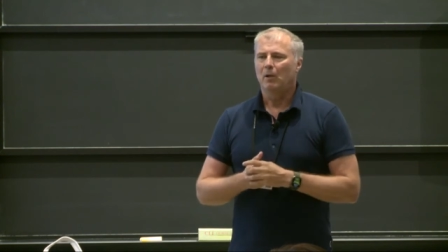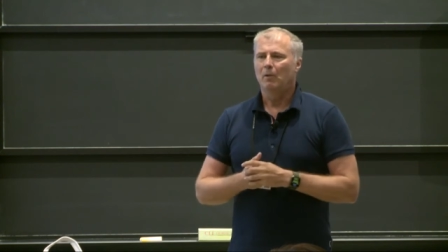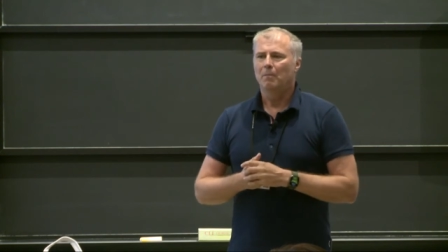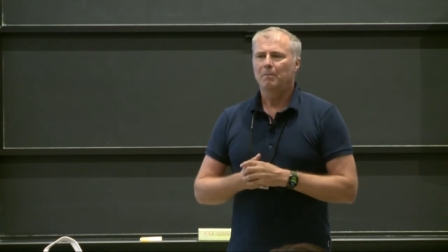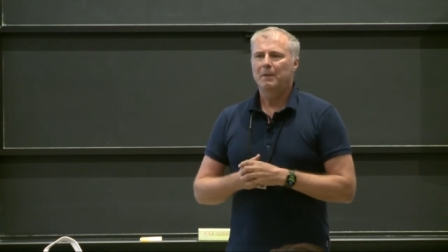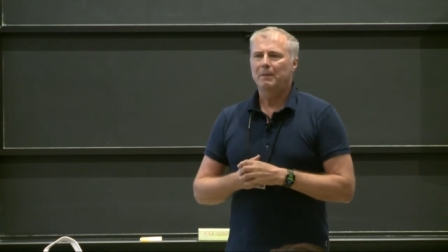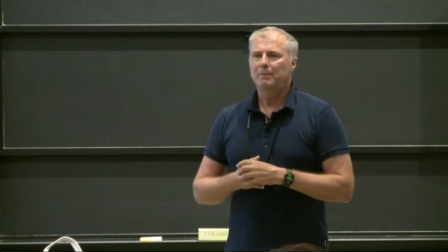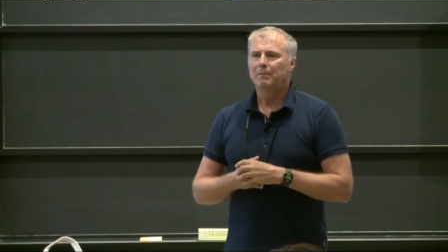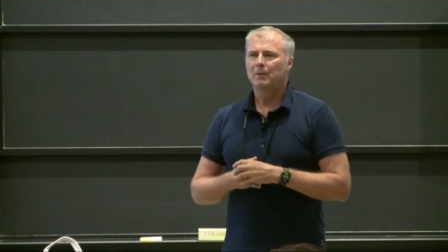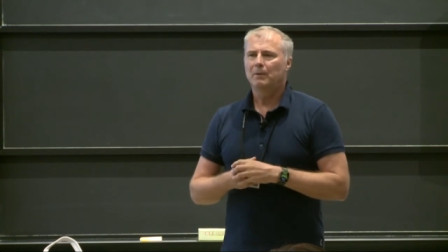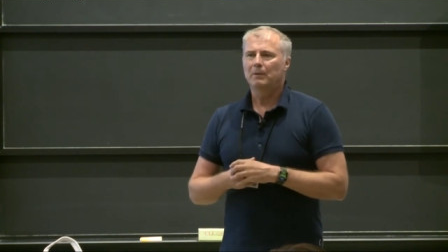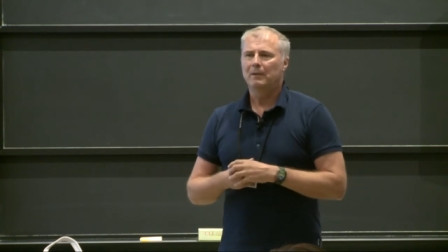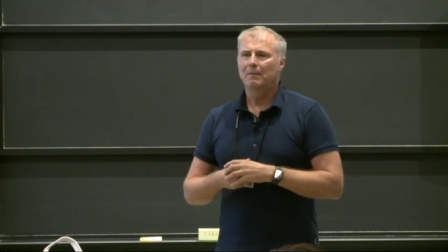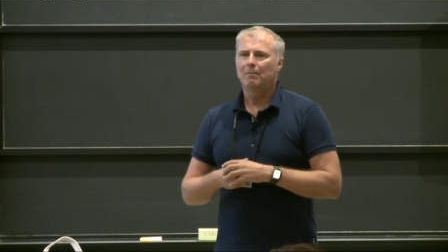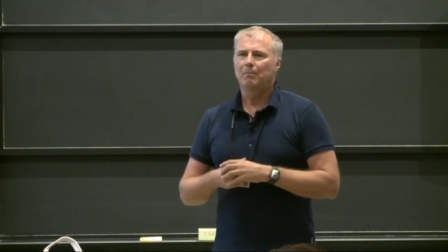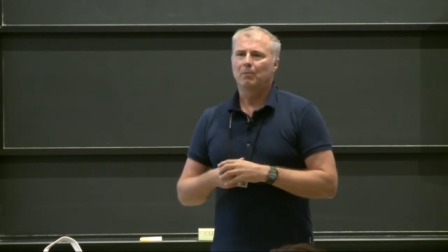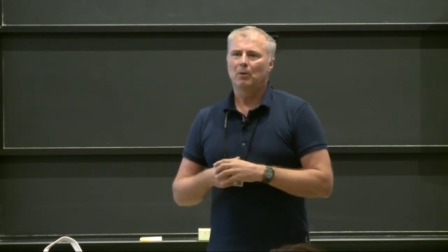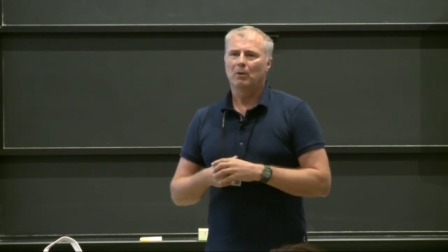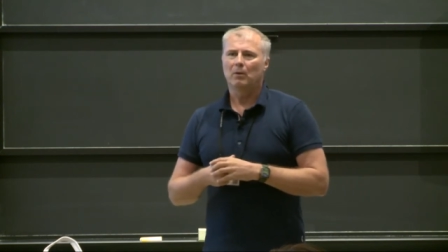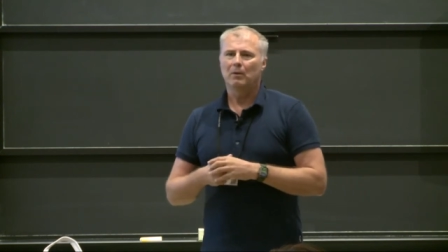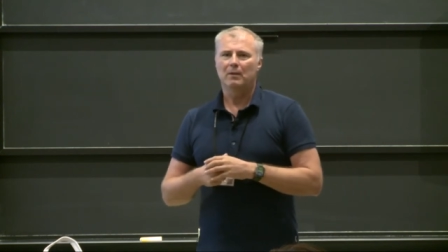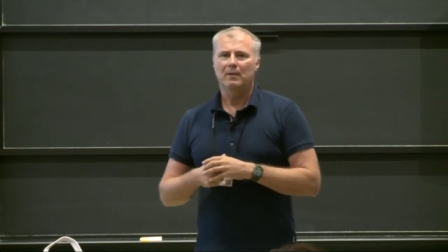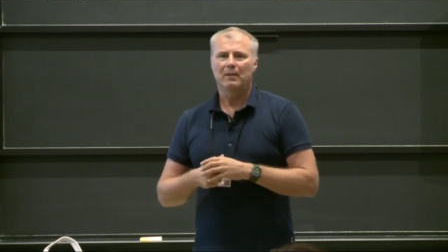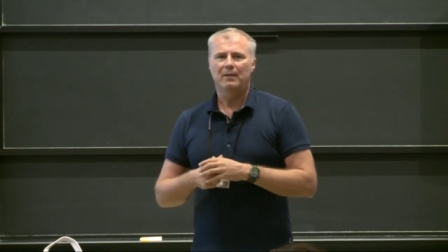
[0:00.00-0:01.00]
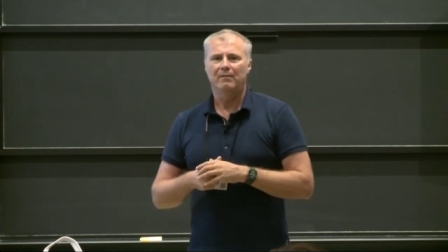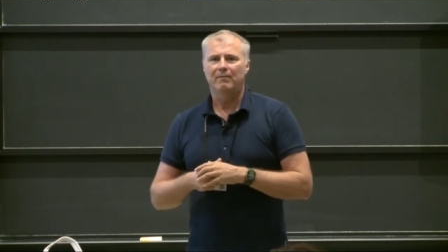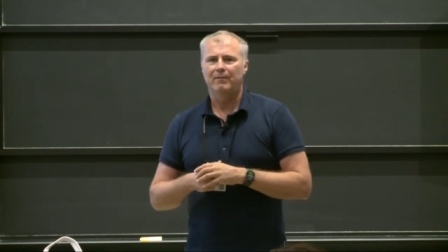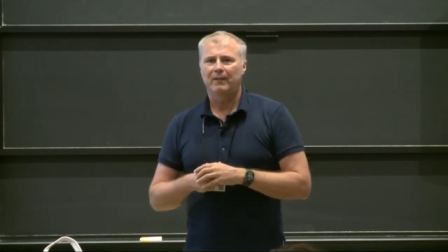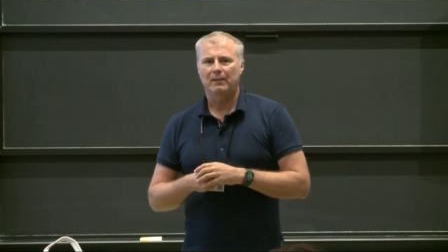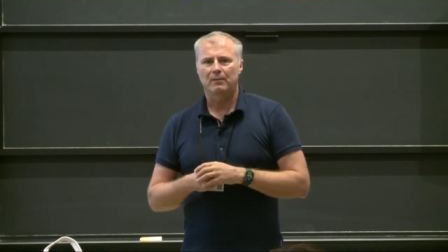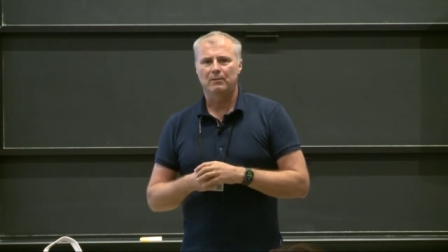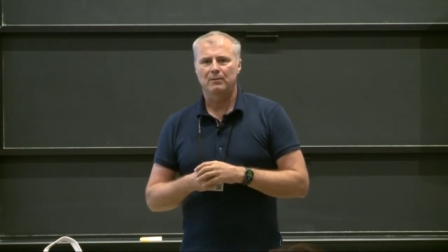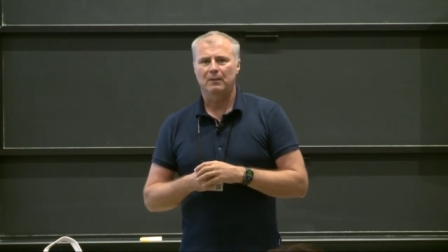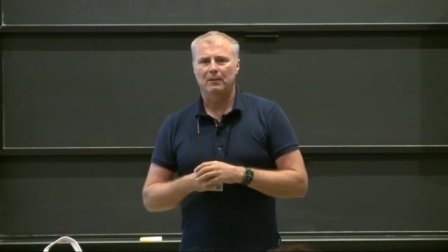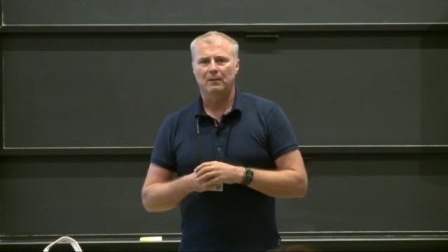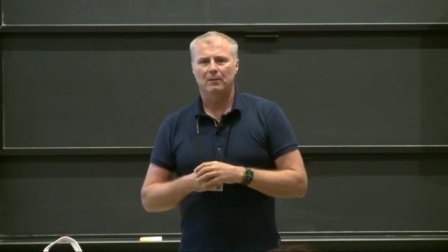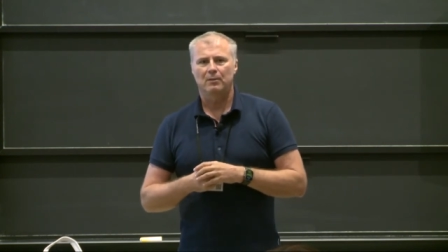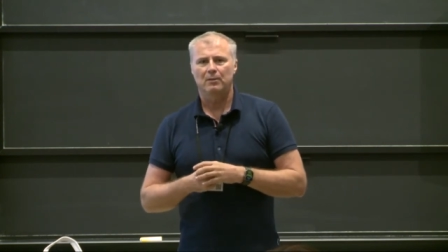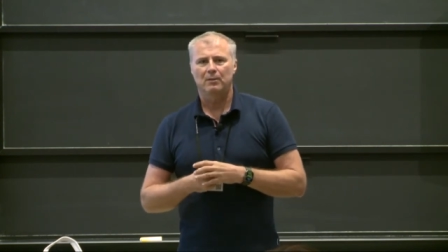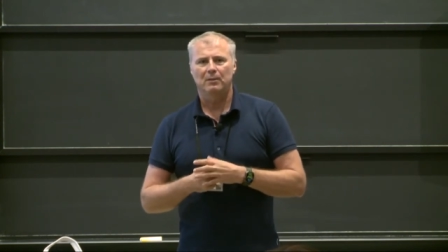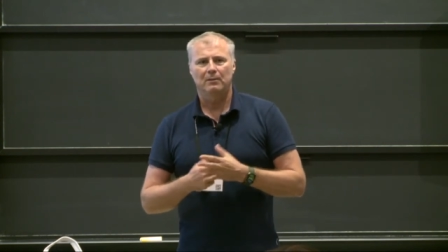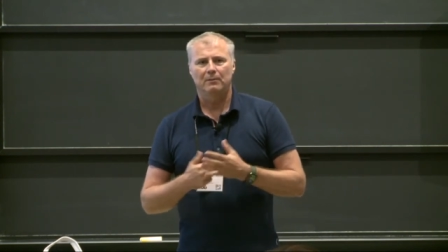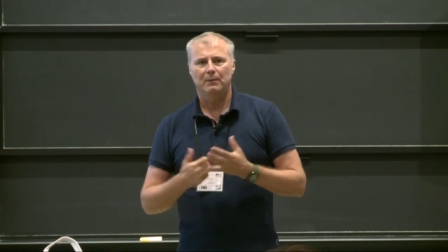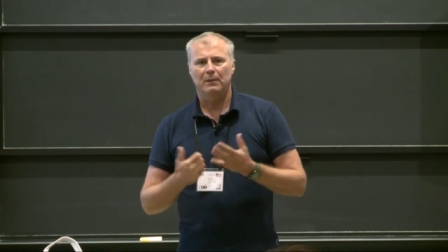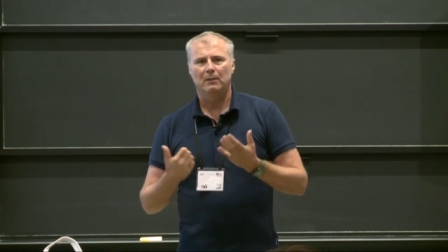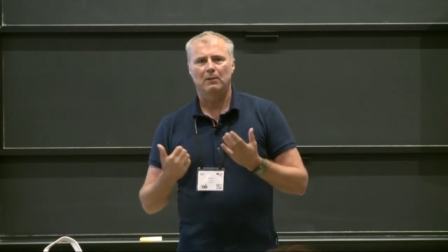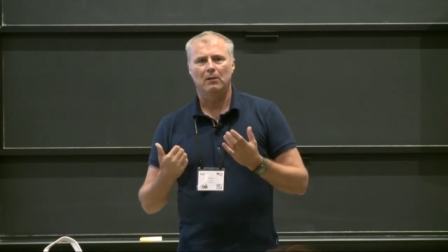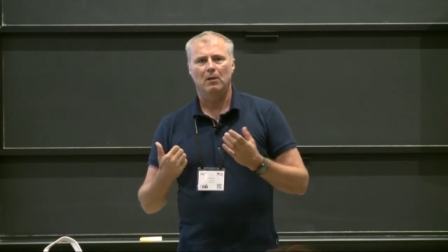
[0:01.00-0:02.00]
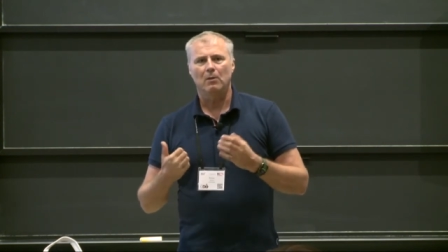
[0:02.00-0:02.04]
people deploy infrastructure with